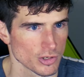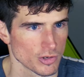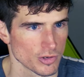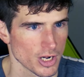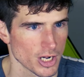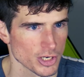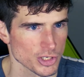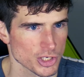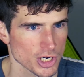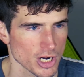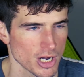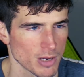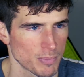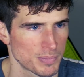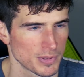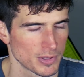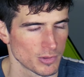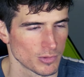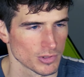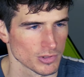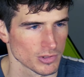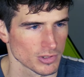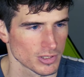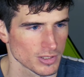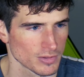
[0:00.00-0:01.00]
No, not
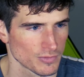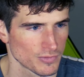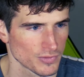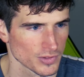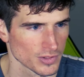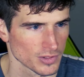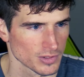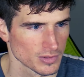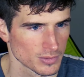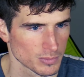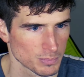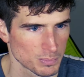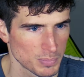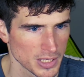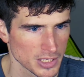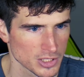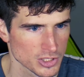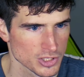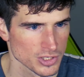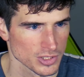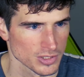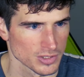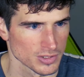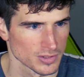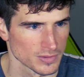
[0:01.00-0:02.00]
shopping. We're looking for the
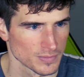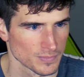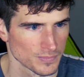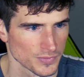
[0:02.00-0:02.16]
picture.